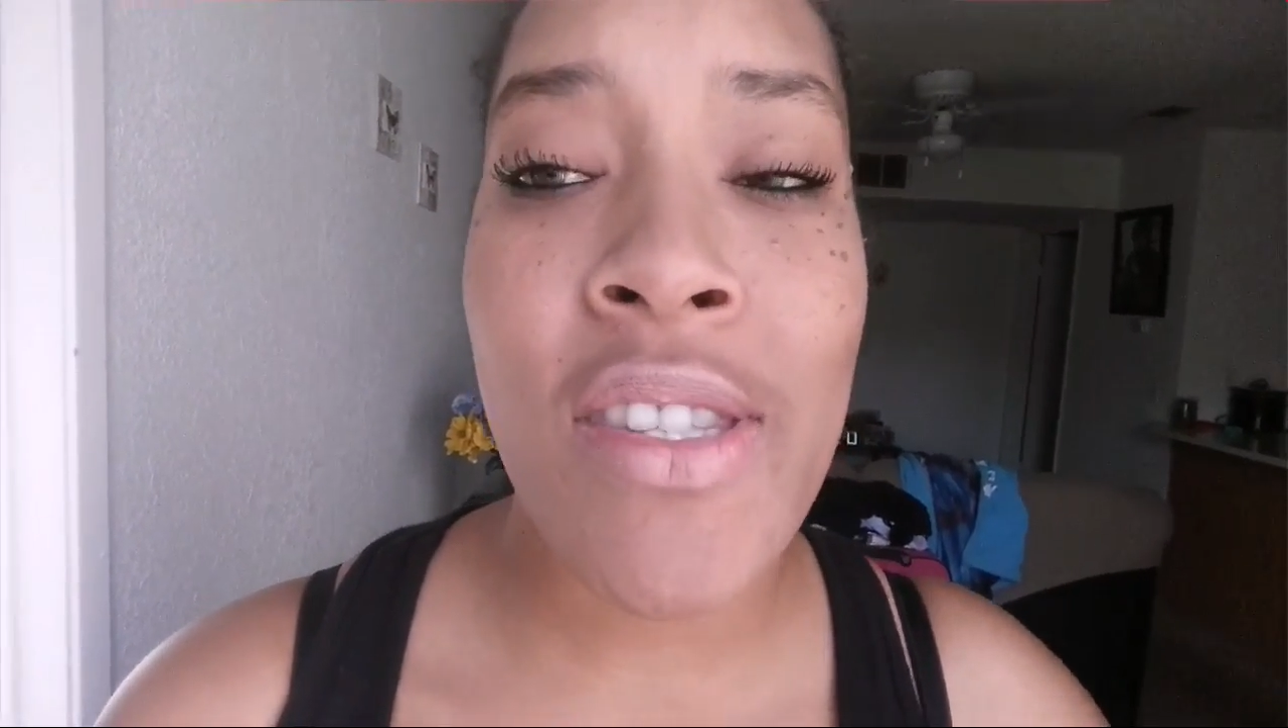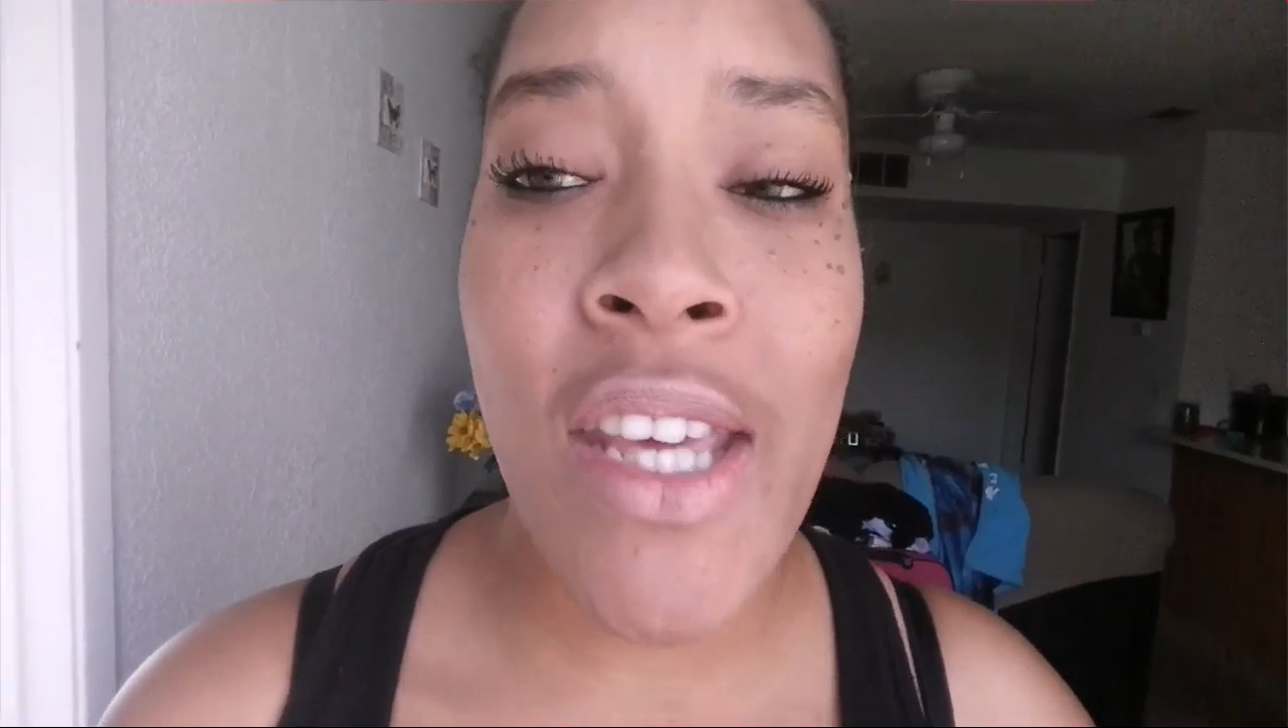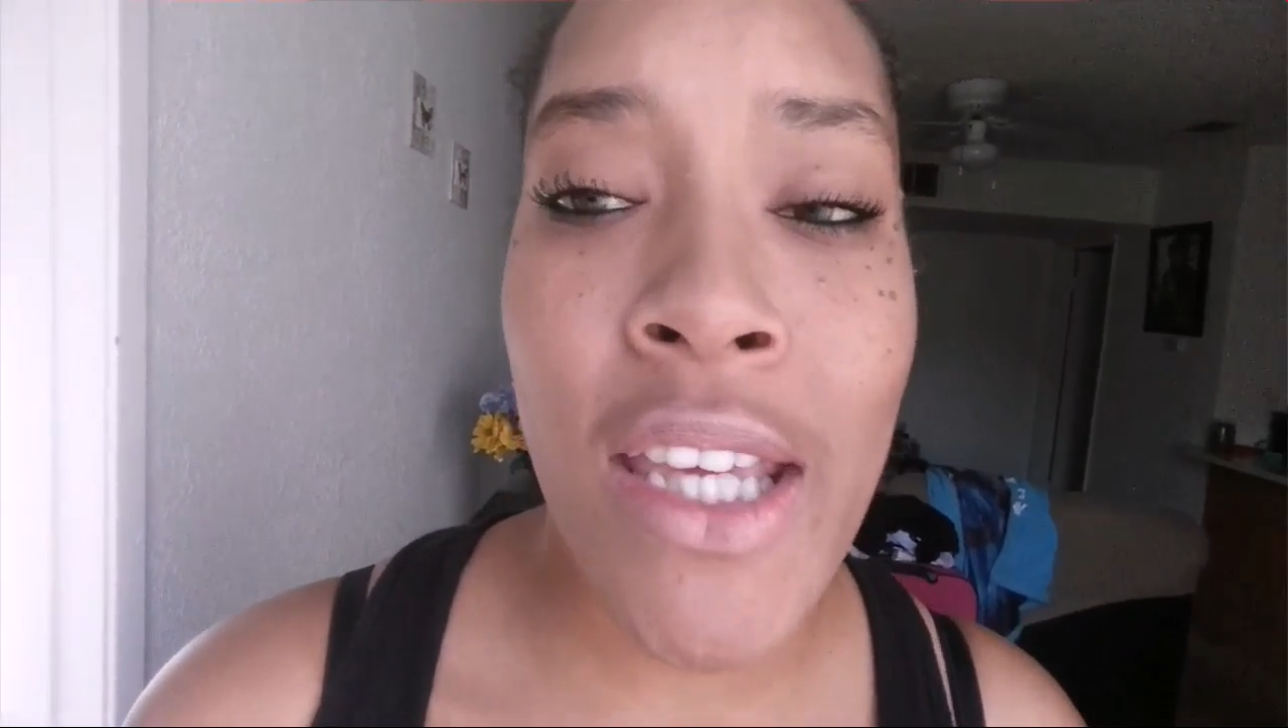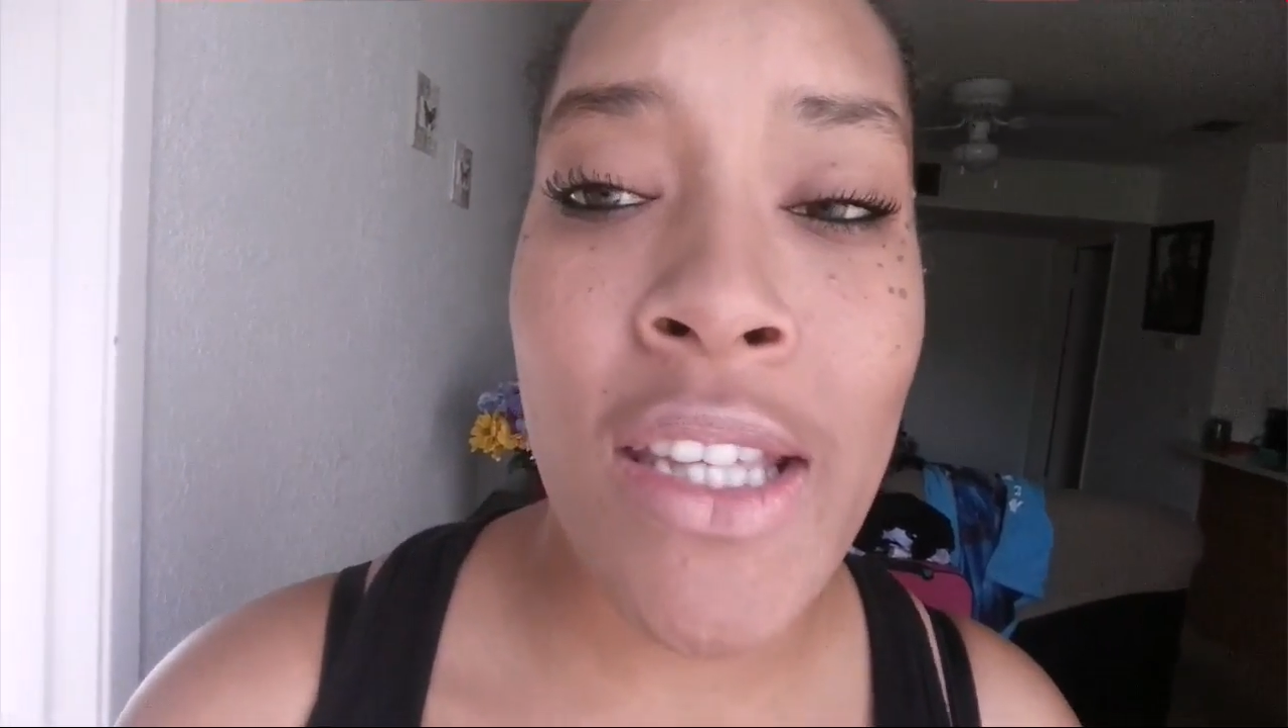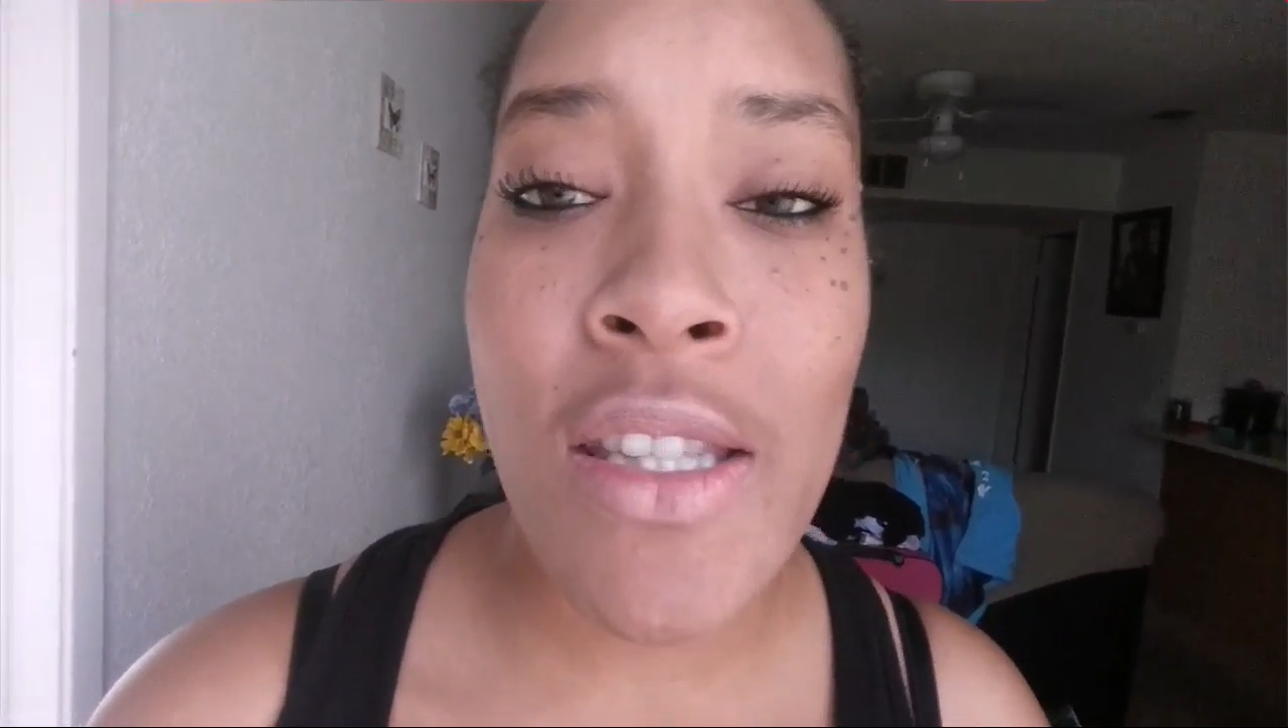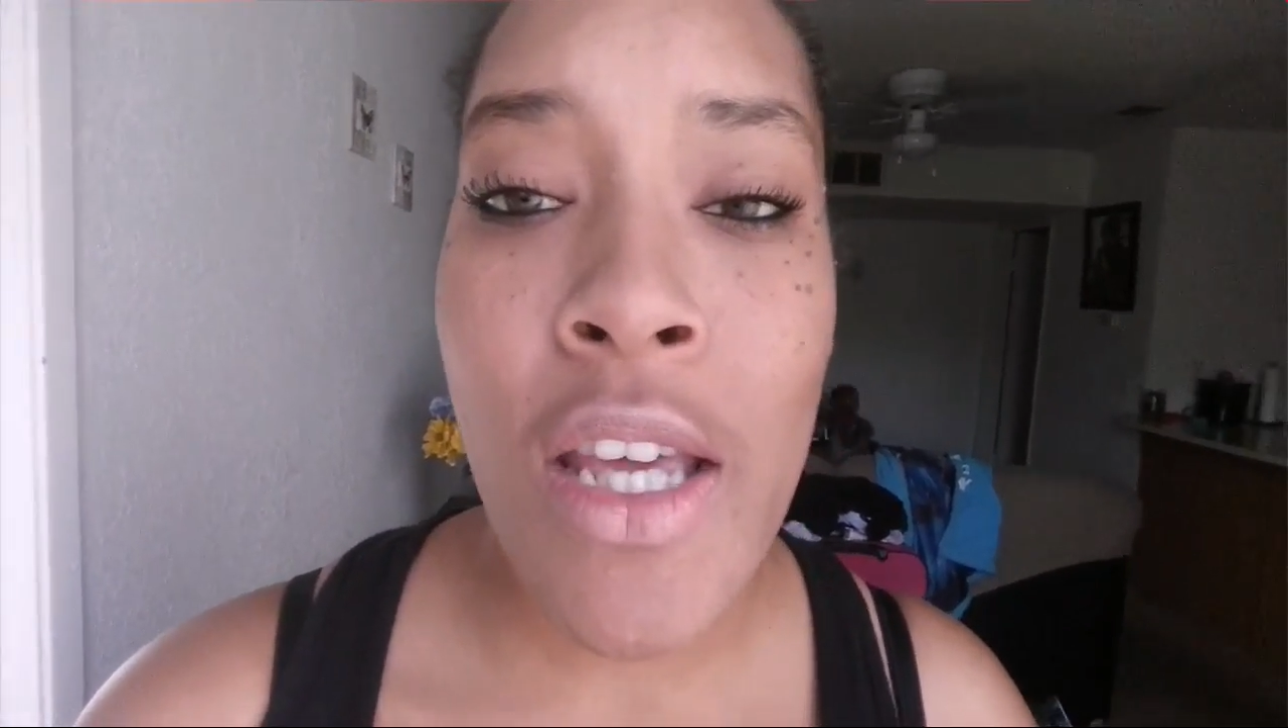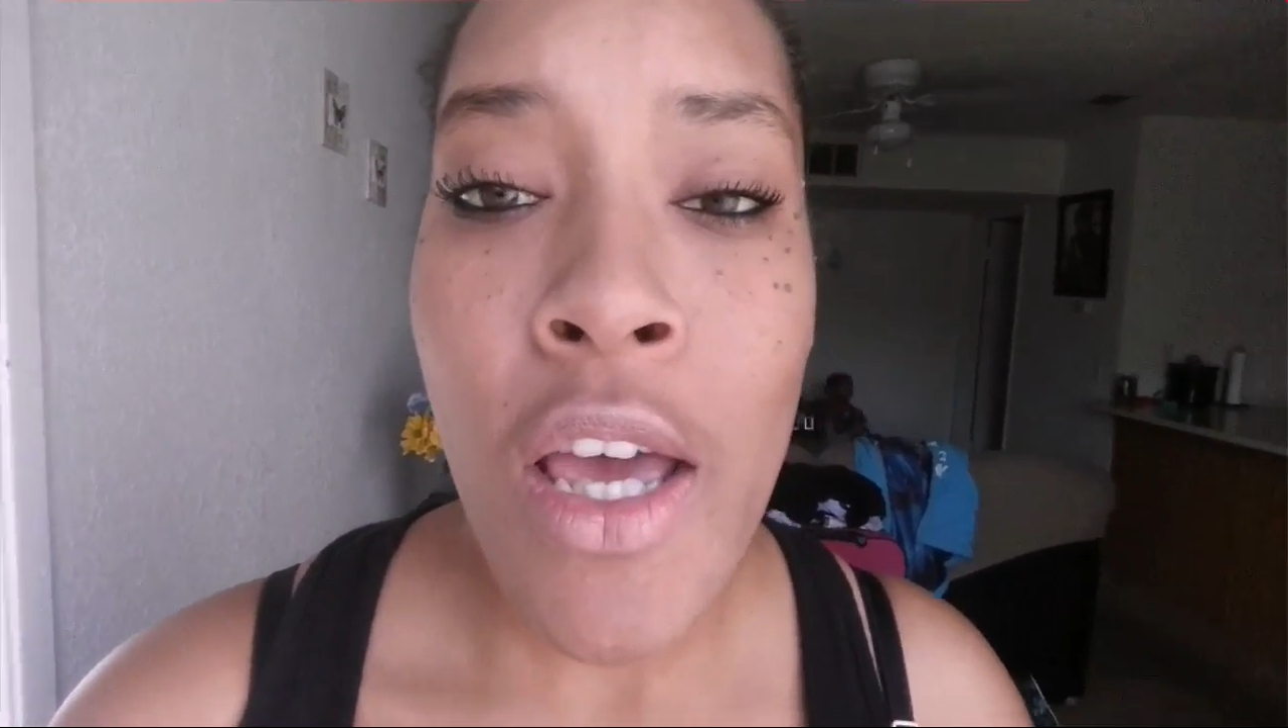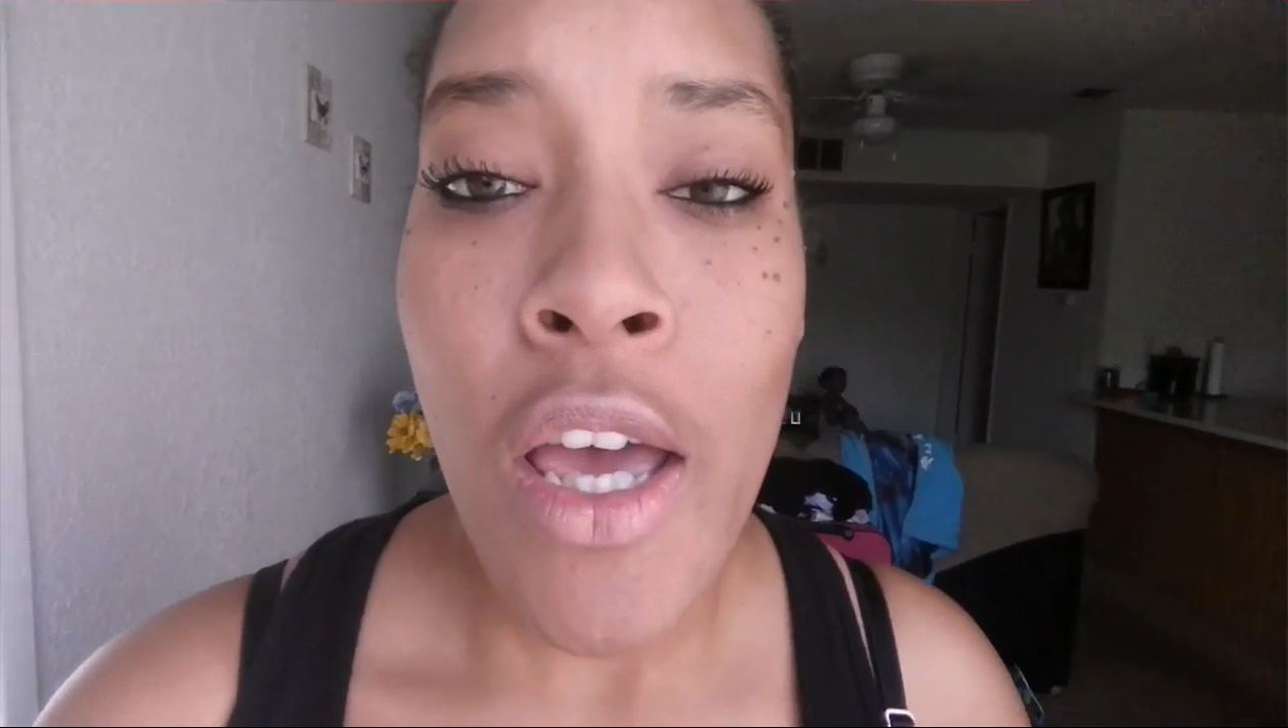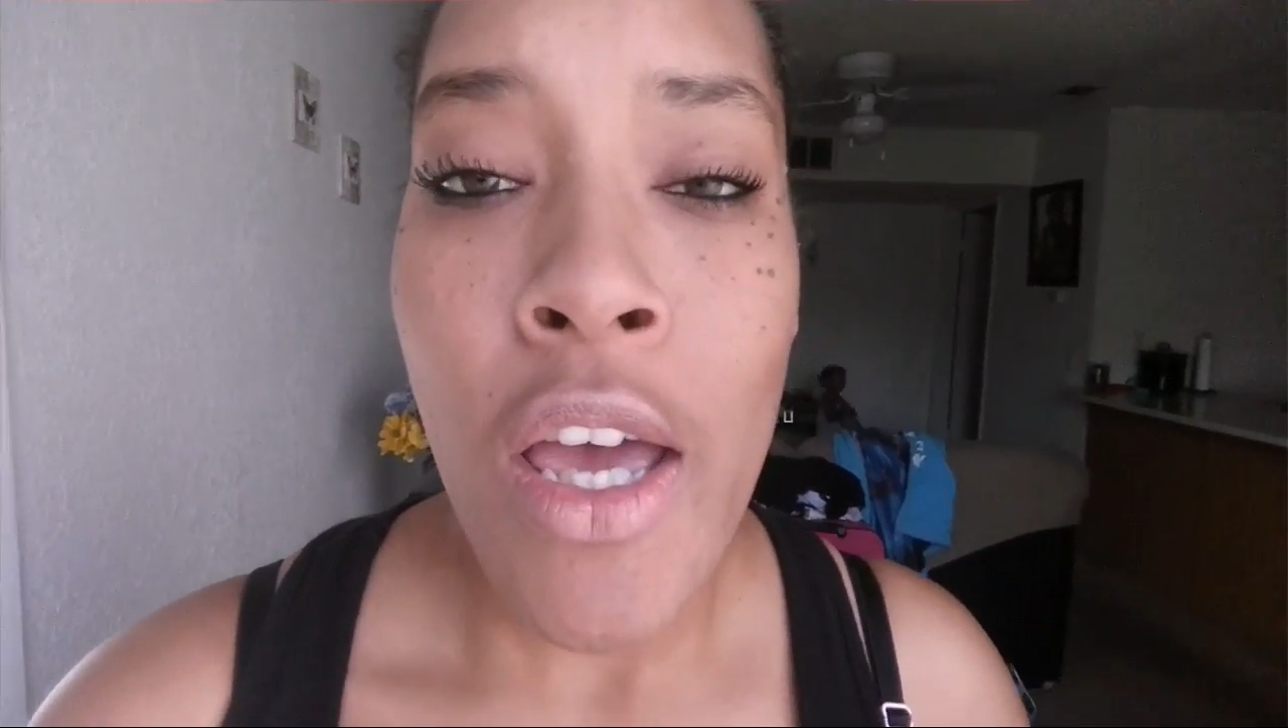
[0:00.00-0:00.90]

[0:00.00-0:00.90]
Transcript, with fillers: the second